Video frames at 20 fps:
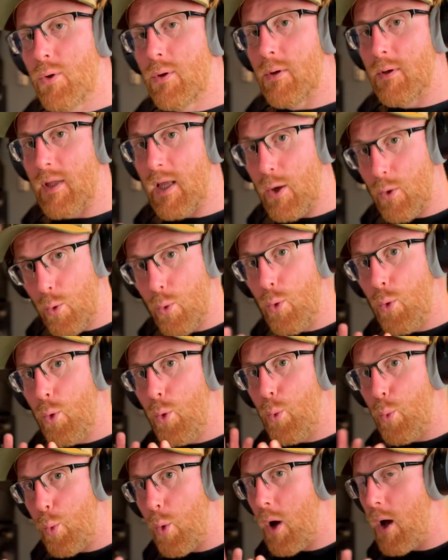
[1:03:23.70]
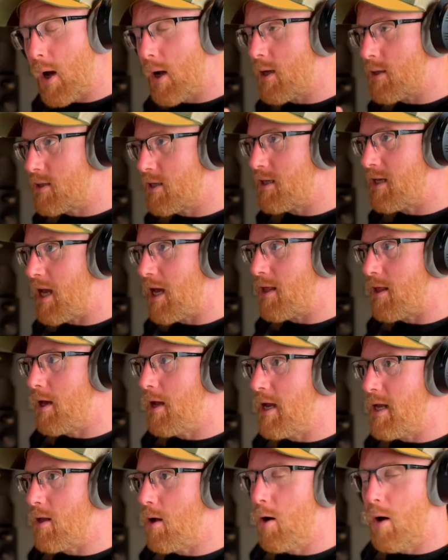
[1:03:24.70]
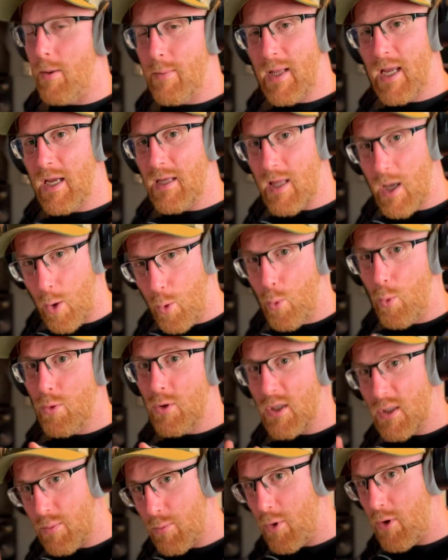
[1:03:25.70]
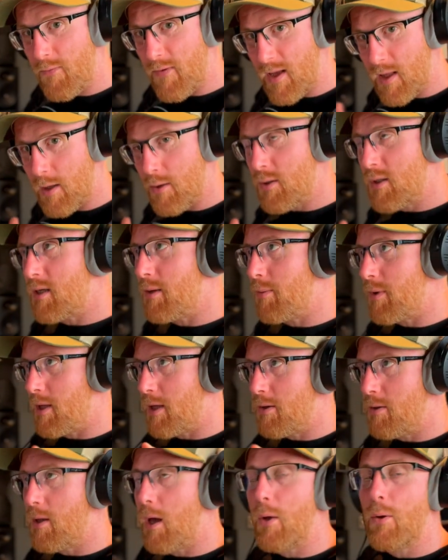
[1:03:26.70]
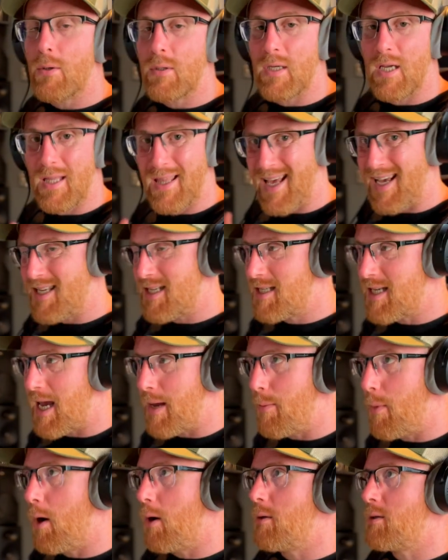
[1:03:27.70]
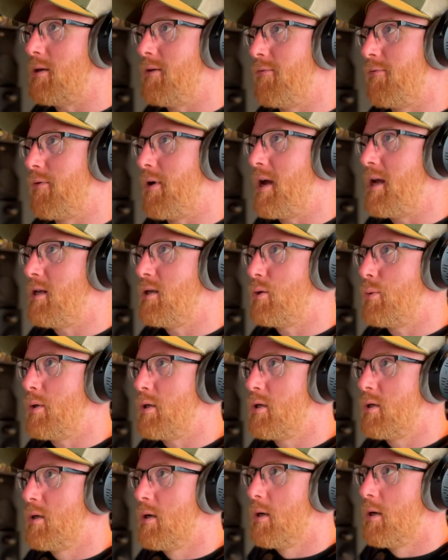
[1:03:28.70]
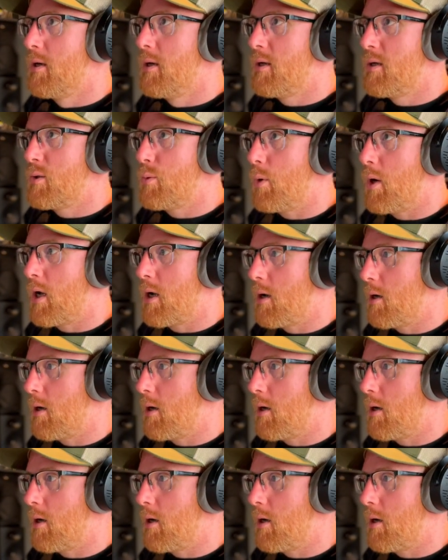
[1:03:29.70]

they all work together in harmony, and they're all just moving those similar notes in that same octave range, which is why I can't